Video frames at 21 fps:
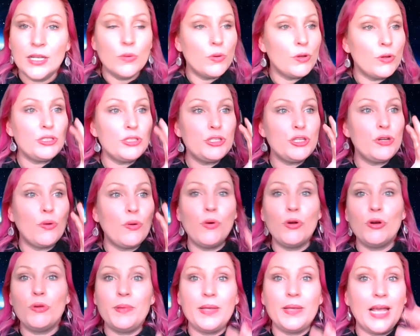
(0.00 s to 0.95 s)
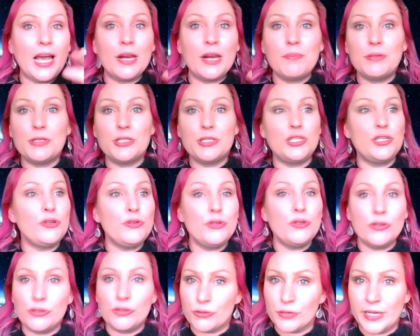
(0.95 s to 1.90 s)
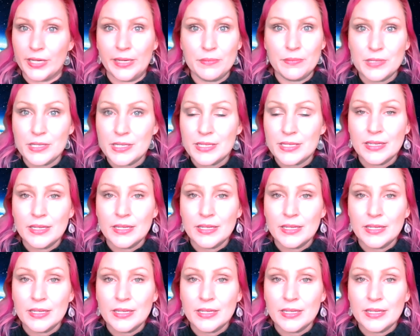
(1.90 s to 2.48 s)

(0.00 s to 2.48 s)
We wanted you all to be able to pursue your dreams.